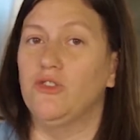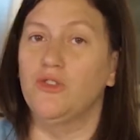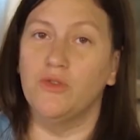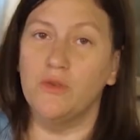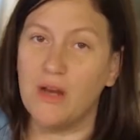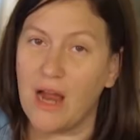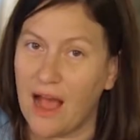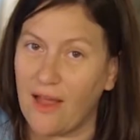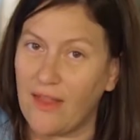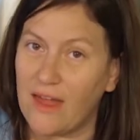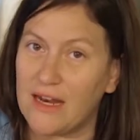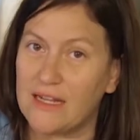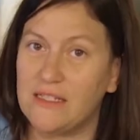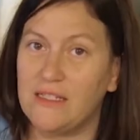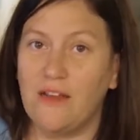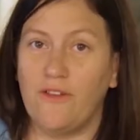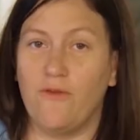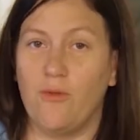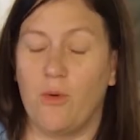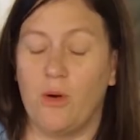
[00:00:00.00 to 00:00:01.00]
Do not let it
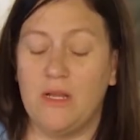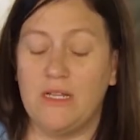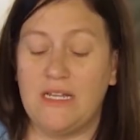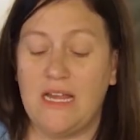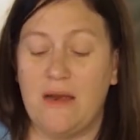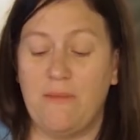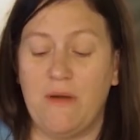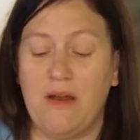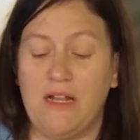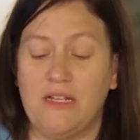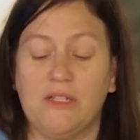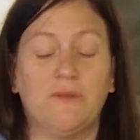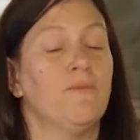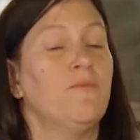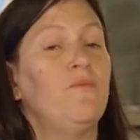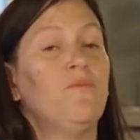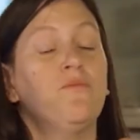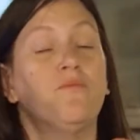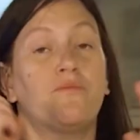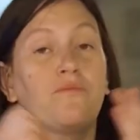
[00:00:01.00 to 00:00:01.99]
sit more than 10 minutes.
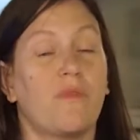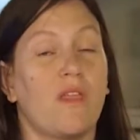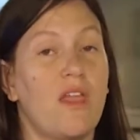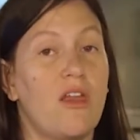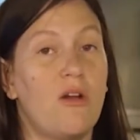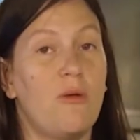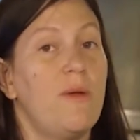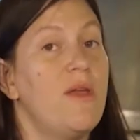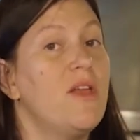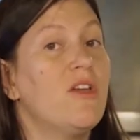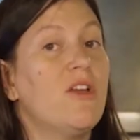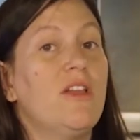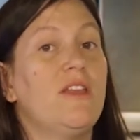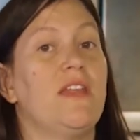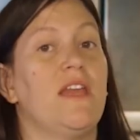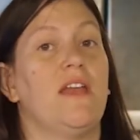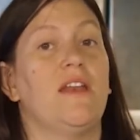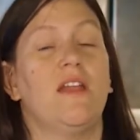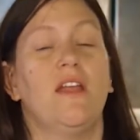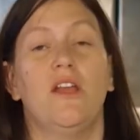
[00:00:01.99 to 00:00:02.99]
It'll be good
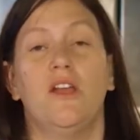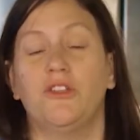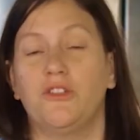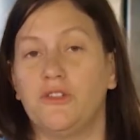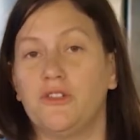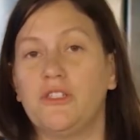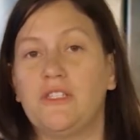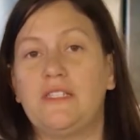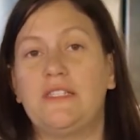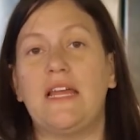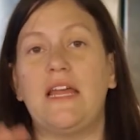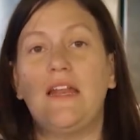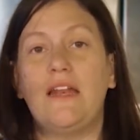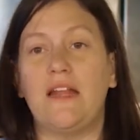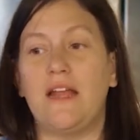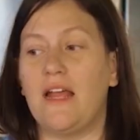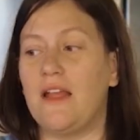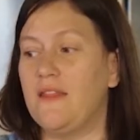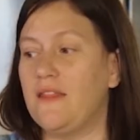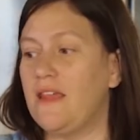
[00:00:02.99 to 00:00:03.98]
then. So it'll
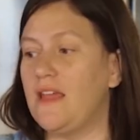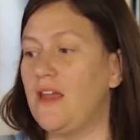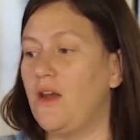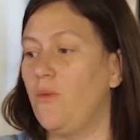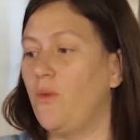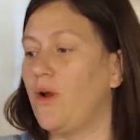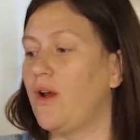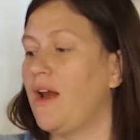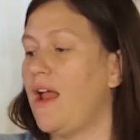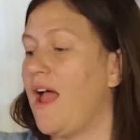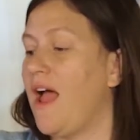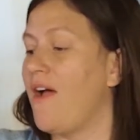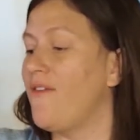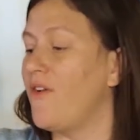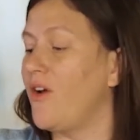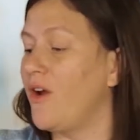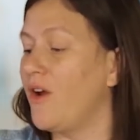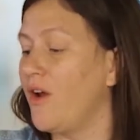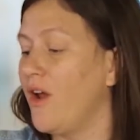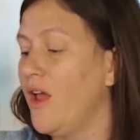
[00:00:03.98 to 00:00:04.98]
sit, and then we're gonna have
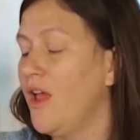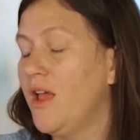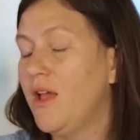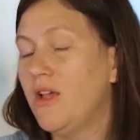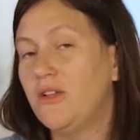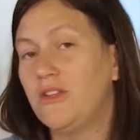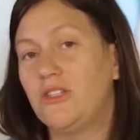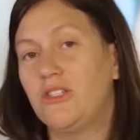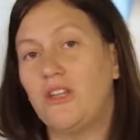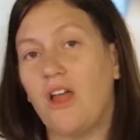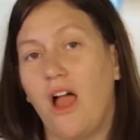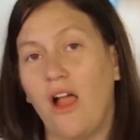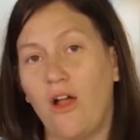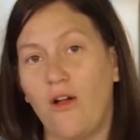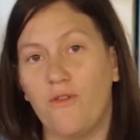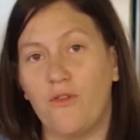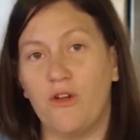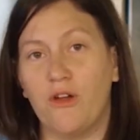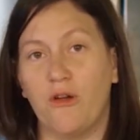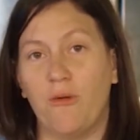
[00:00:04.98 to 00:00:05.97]
our stock
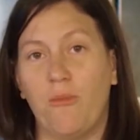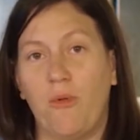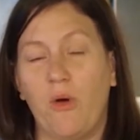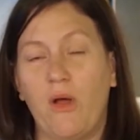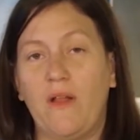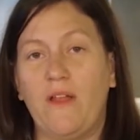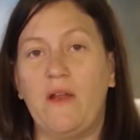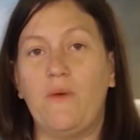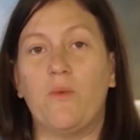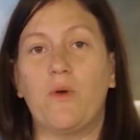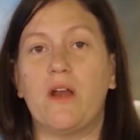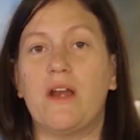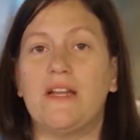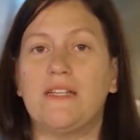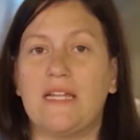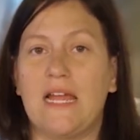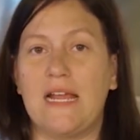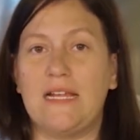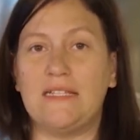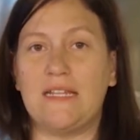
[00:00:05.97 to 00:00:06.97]
over here boiling. We're gonna
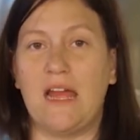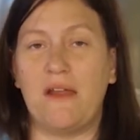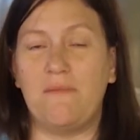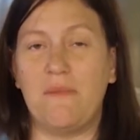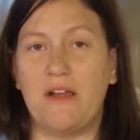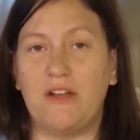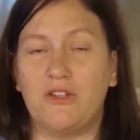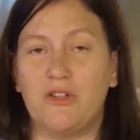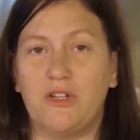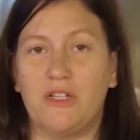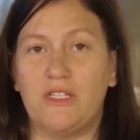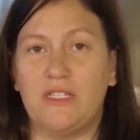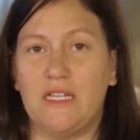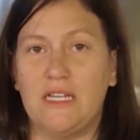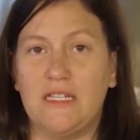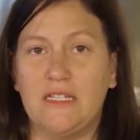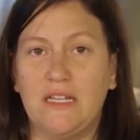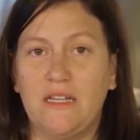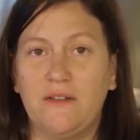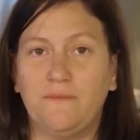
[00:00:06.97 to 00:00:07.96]
taste that and make sure it's
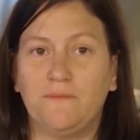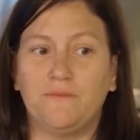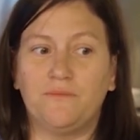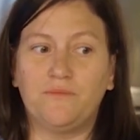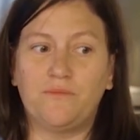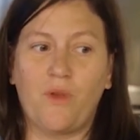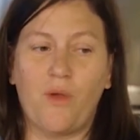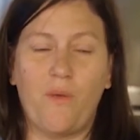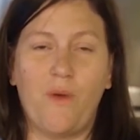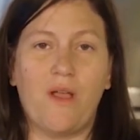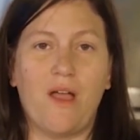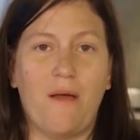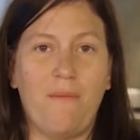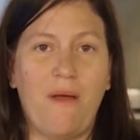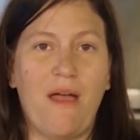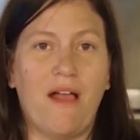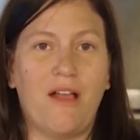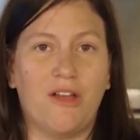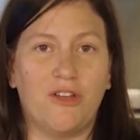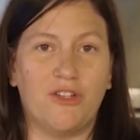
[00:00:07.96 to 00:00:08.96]
seasoned. When we come
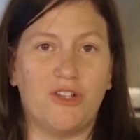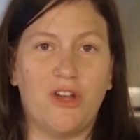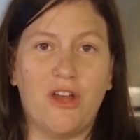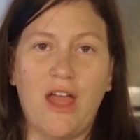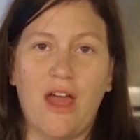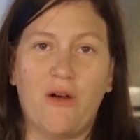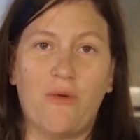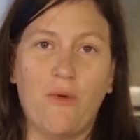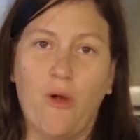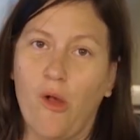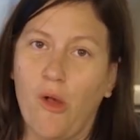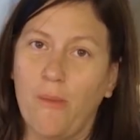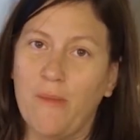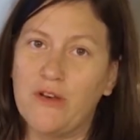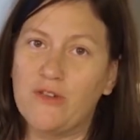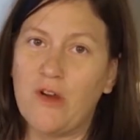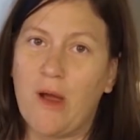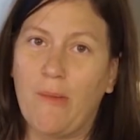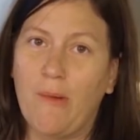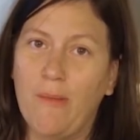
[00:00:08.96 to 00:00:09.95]
back, I'll show you how to roll them
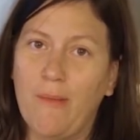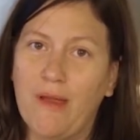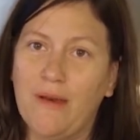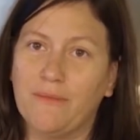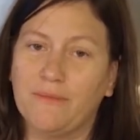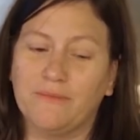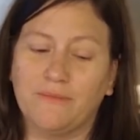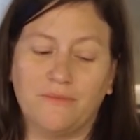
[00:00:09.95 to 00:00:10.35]
and drop them in.